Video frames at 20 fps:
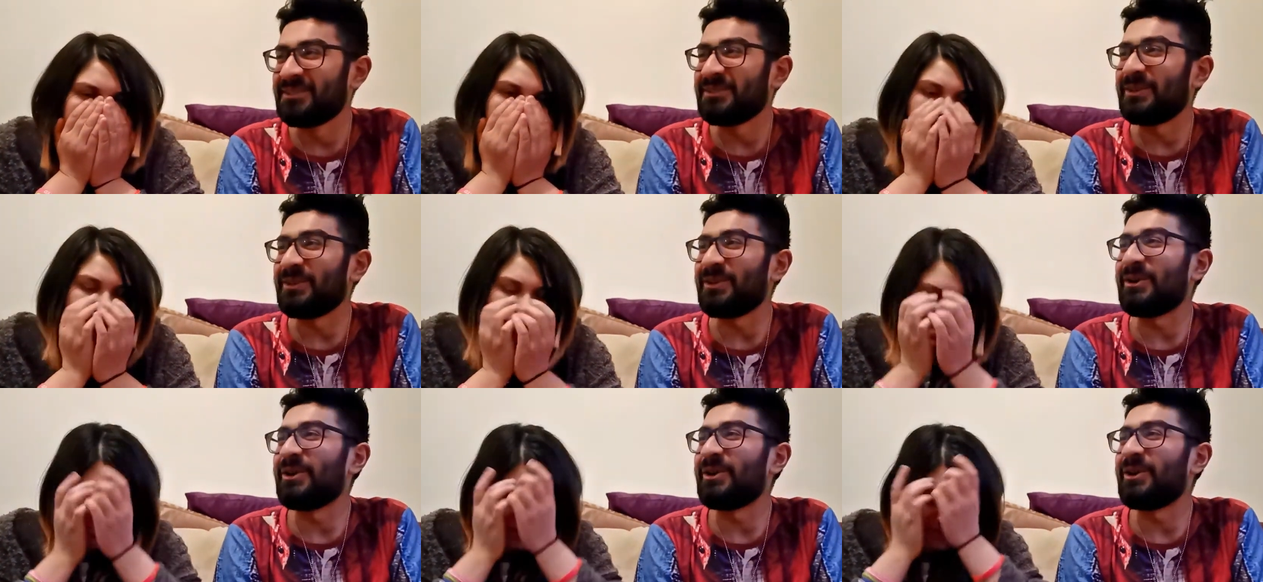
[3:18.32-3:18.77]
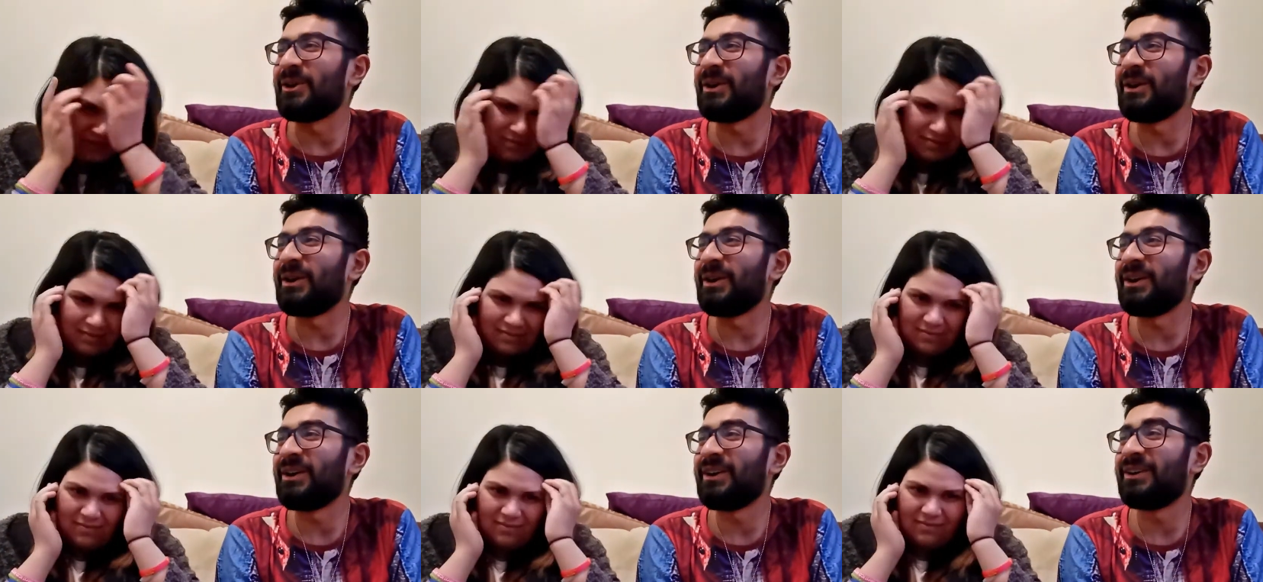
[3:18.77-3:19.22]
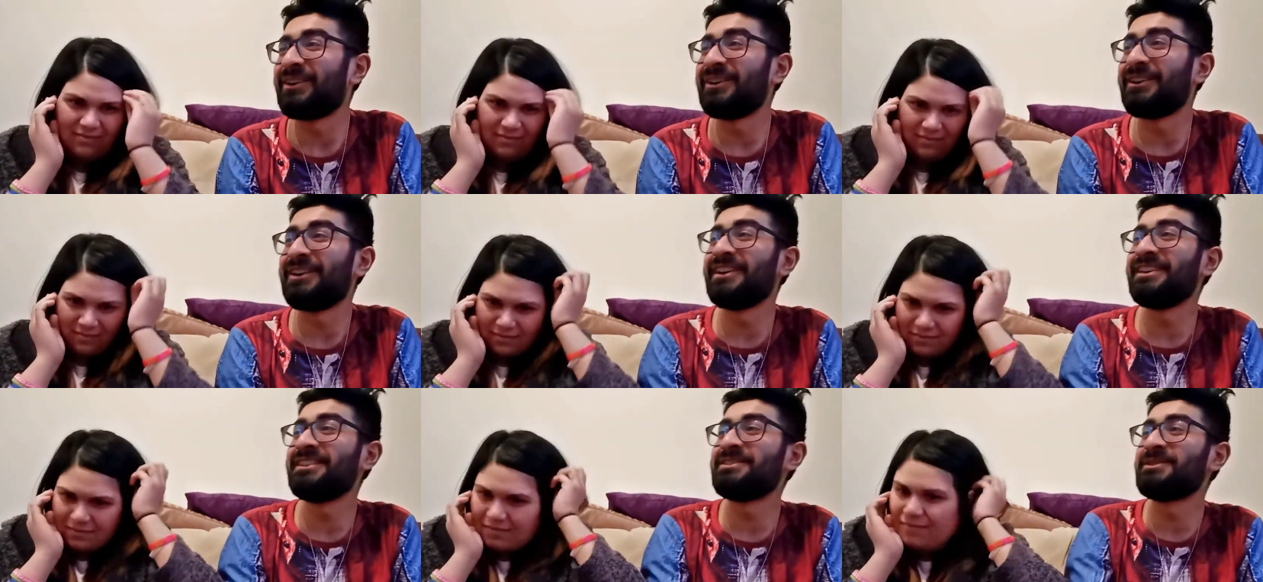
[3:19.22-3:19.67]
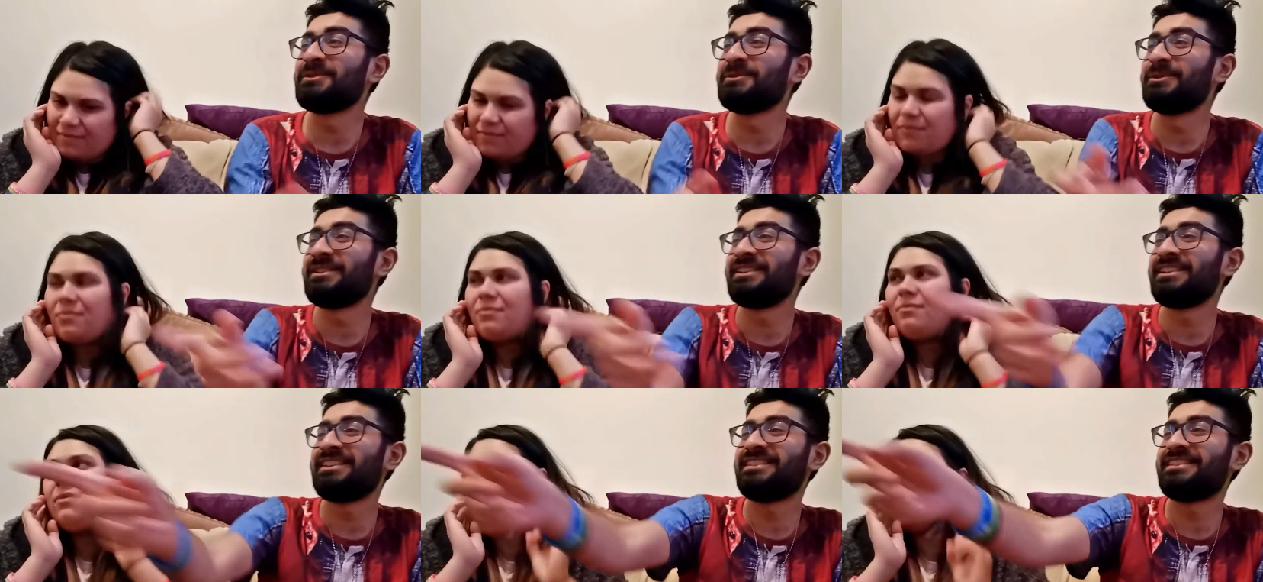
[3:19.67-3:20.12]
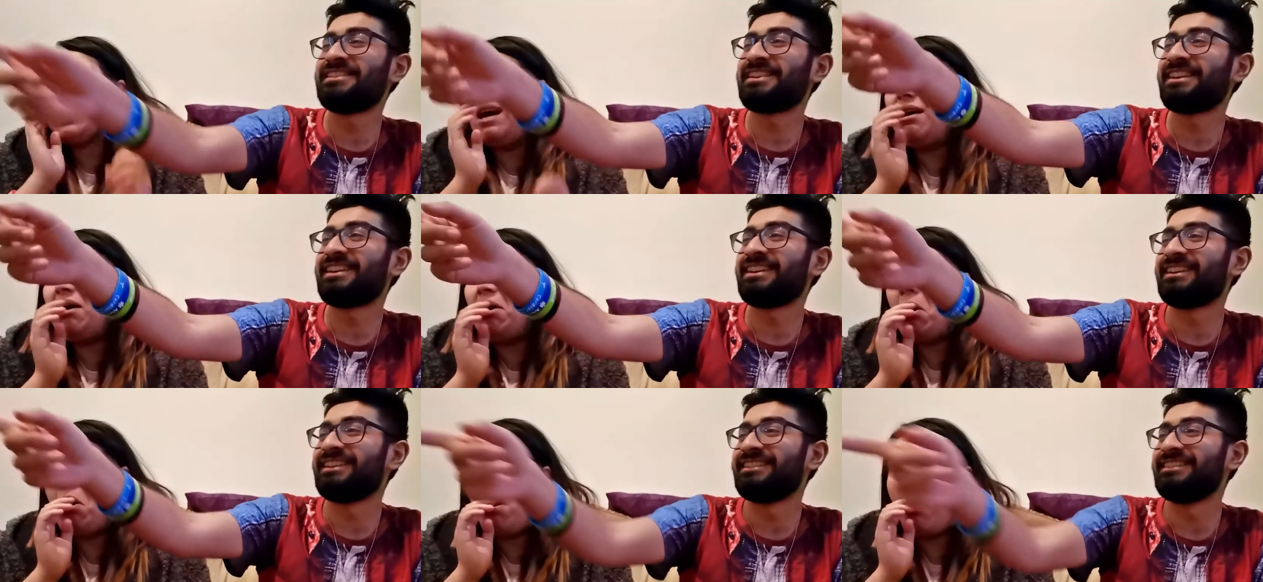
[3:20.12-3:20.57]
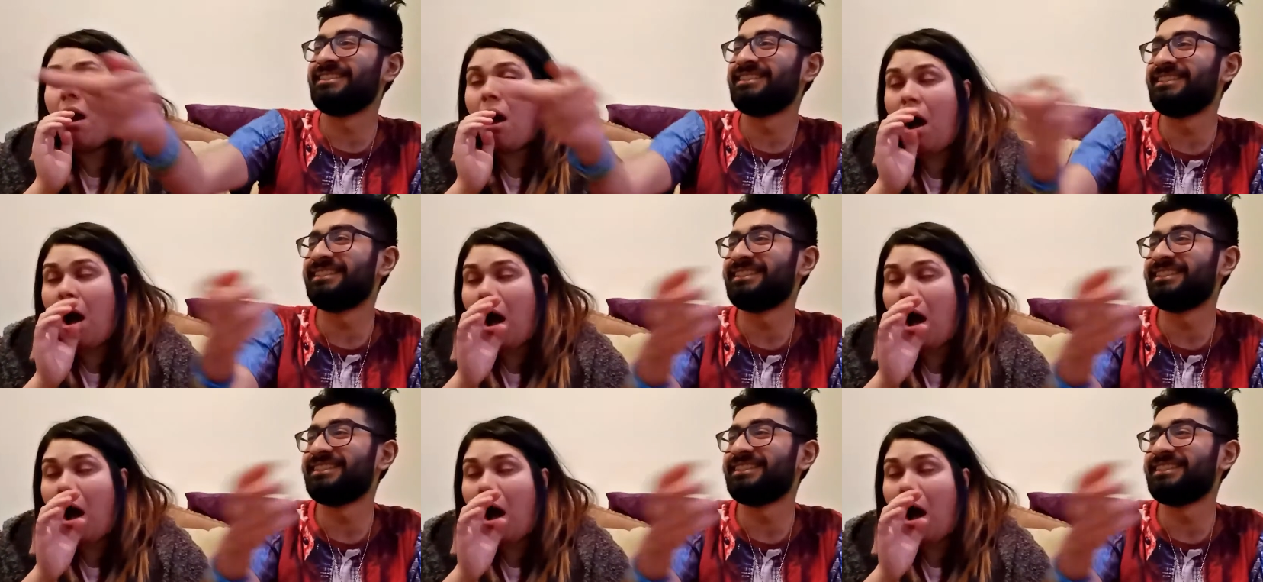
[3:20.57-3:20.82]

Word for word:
Speaker 1: Oh, oh you're so worried, Shayan.